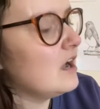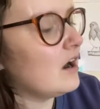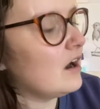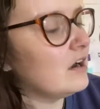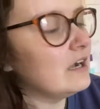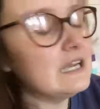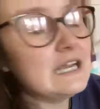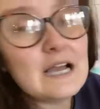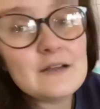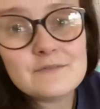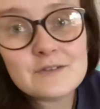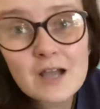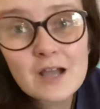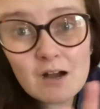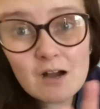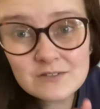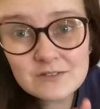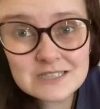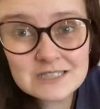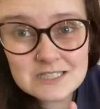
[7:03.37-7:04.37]
I haven't
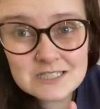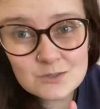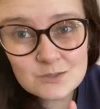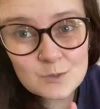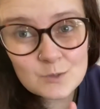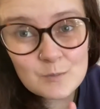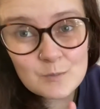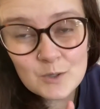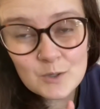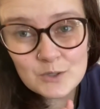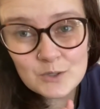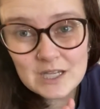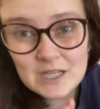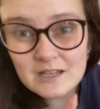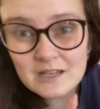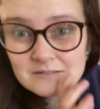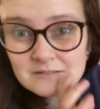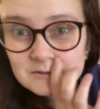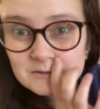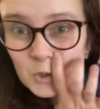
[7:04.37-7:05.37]
covered this on my blog
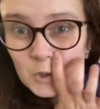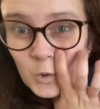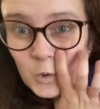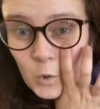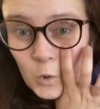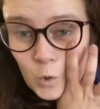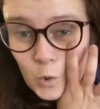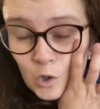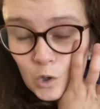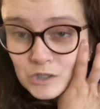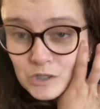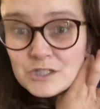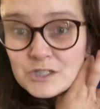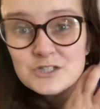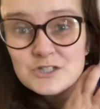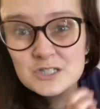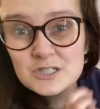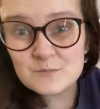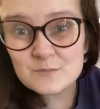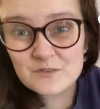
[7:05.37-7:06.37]
yet or on a
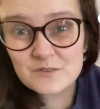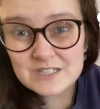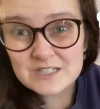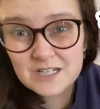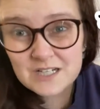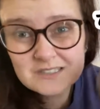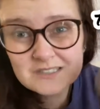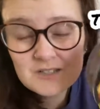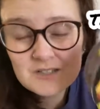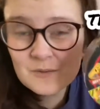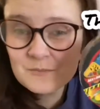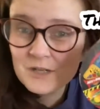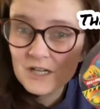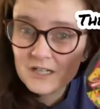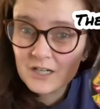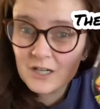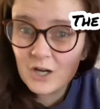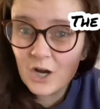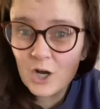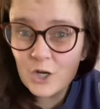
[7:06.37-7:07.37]
YouTube video. So I'm going
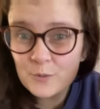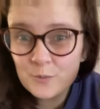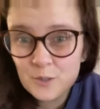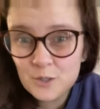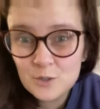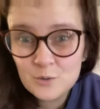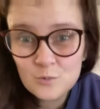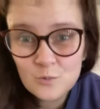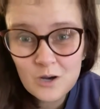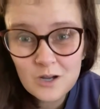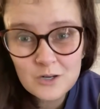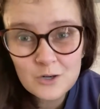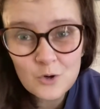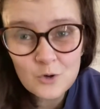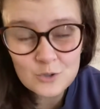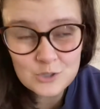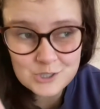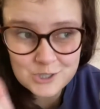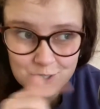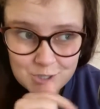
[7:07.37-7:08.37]
to open one
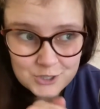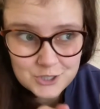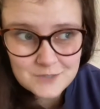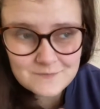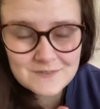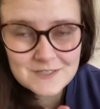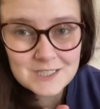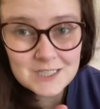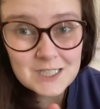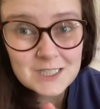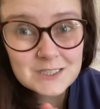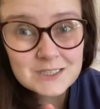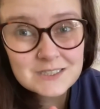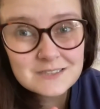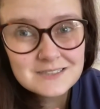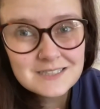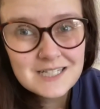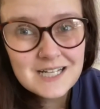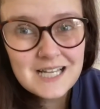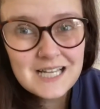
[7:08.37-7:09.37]
on a YouTube video
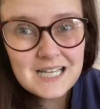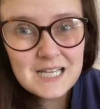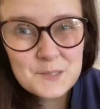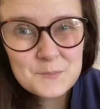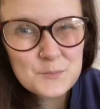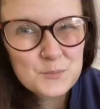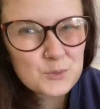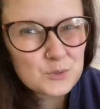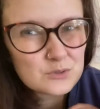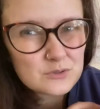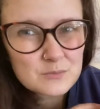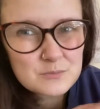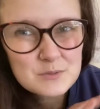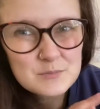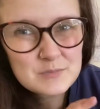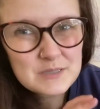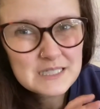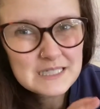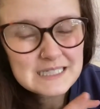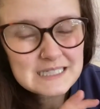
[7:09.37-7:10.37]

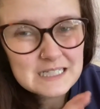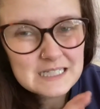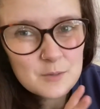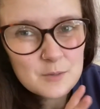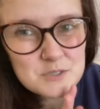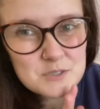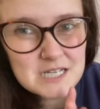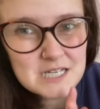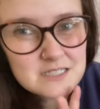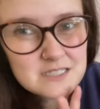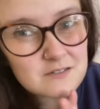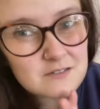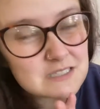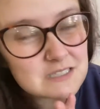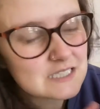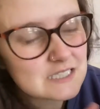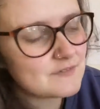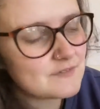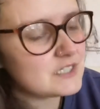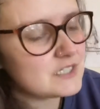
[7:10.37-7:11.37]
probably a couple days after
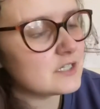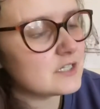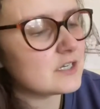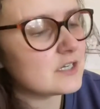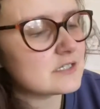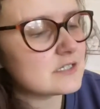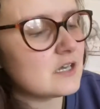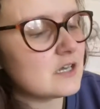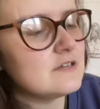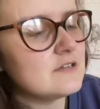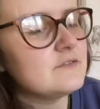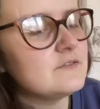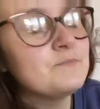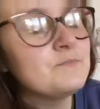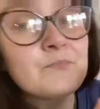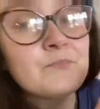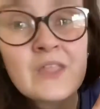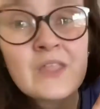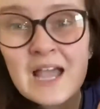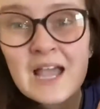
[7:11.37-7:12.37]
this video goes live
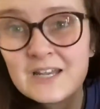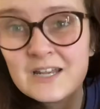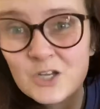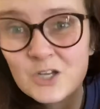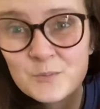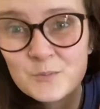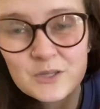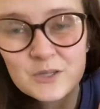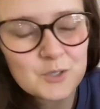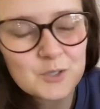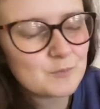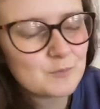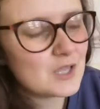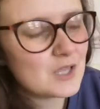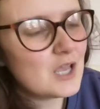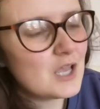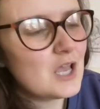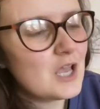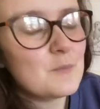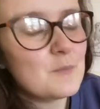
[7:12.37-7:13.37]
and open them.
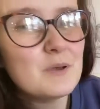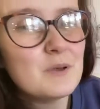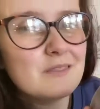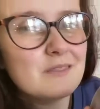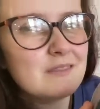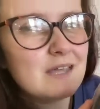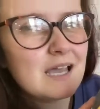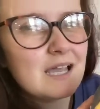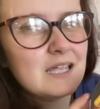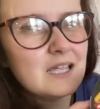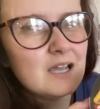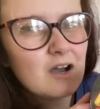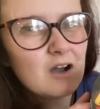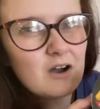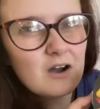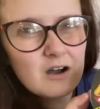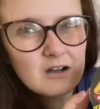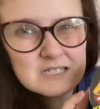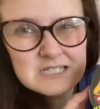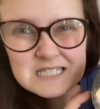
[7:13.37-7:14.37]
But they
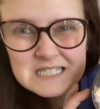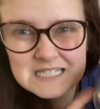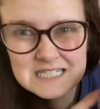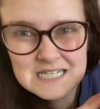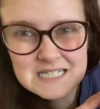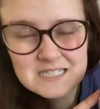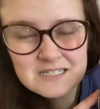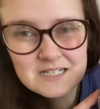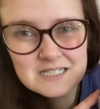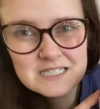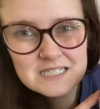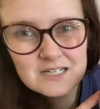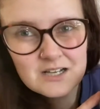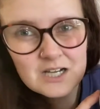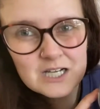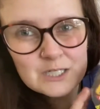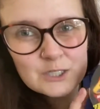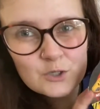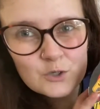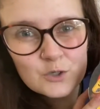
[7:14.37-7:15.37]
are six ninety
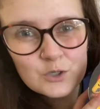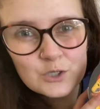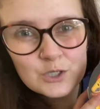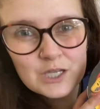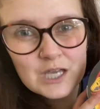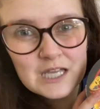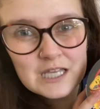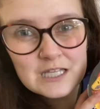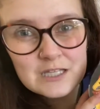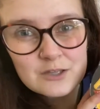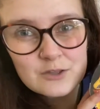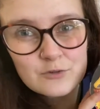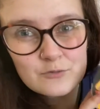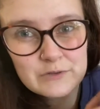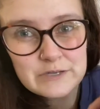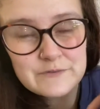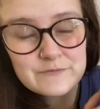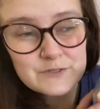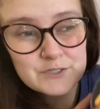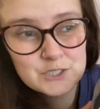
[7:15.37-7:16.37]
nine on a
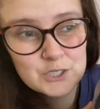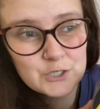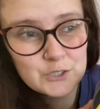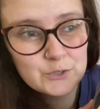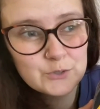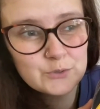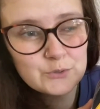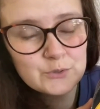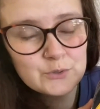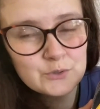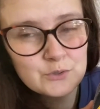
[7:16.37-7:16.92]
three for two.